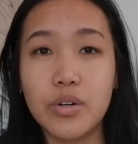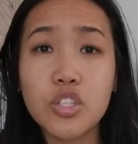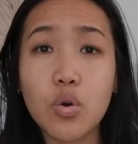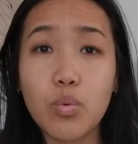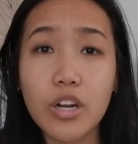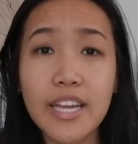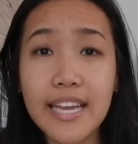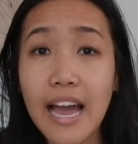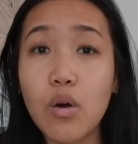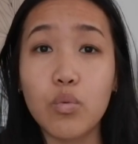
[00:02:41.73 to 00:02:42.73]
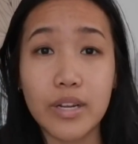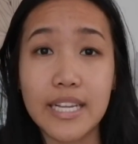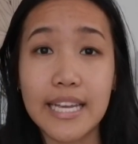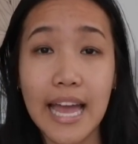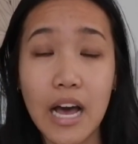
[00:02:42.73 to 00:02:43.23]
So working out
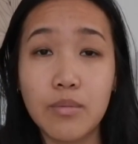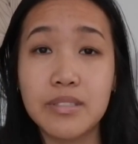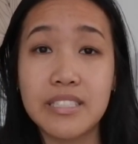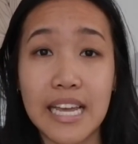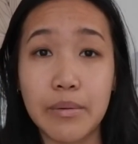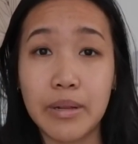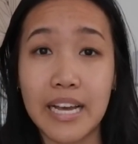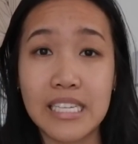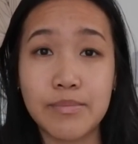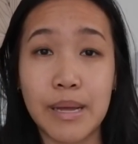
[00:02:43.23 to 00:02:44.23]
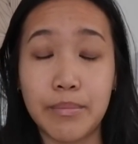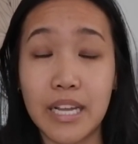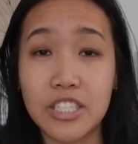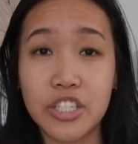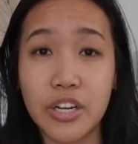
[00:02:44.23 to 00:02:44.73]
really helps stabilize my
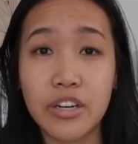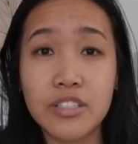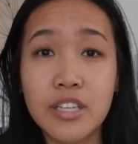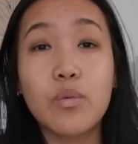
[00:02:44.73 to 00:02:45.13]
blood sugars.